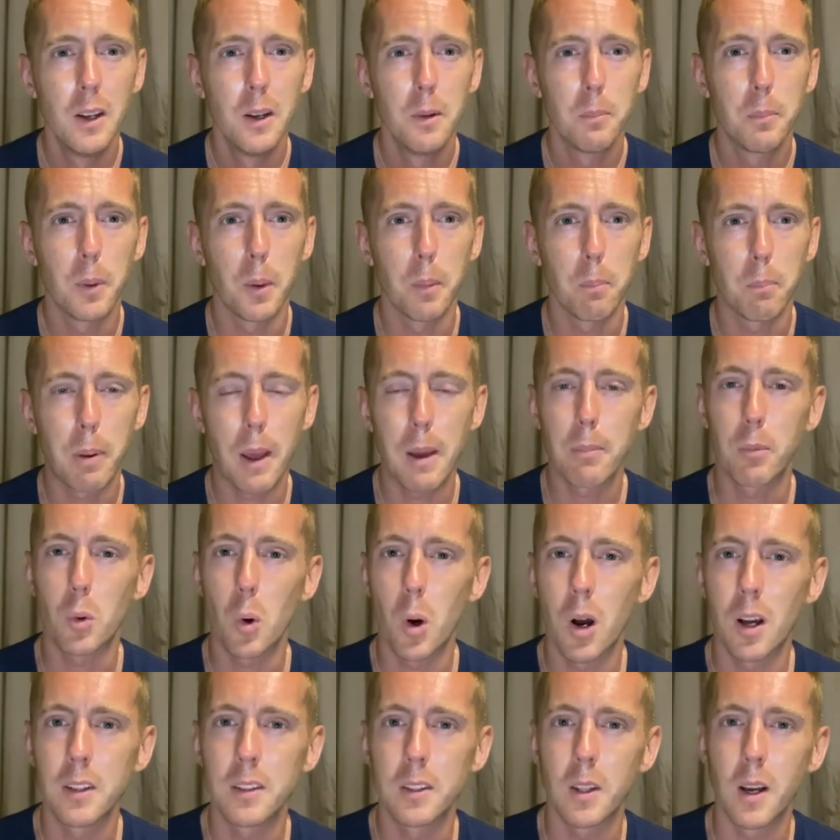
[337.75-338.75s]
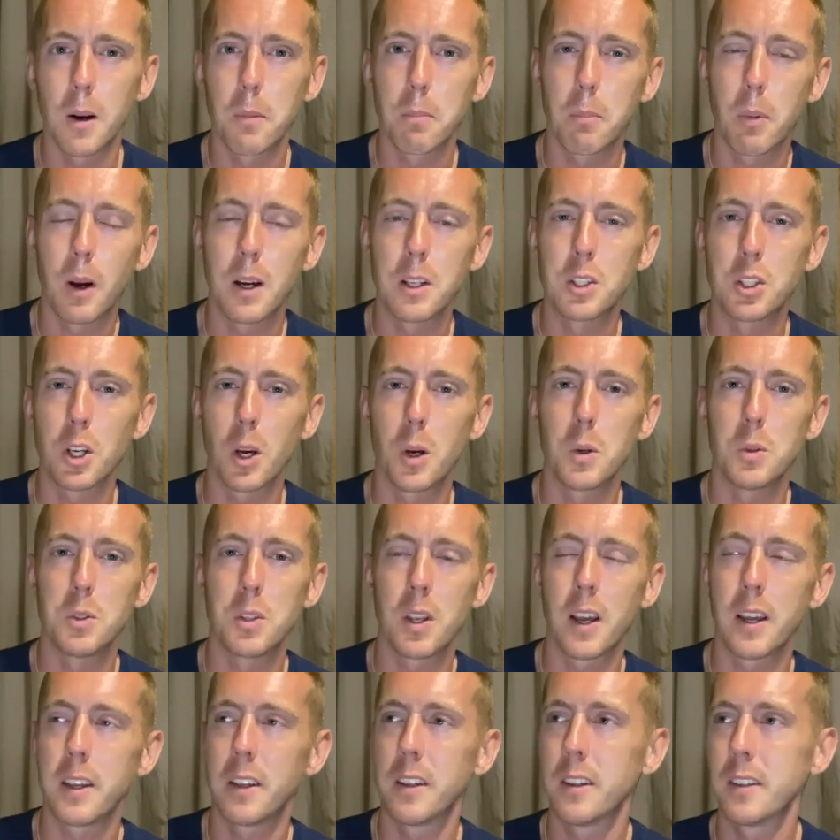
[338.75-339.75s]
But Pep got undone by
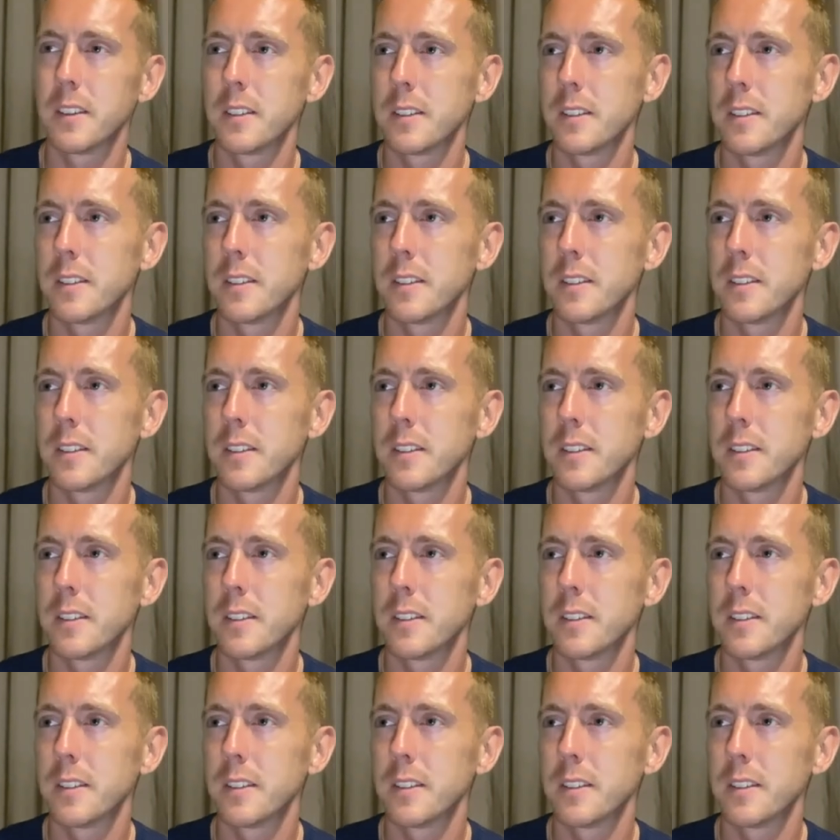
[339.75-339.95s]
Jose.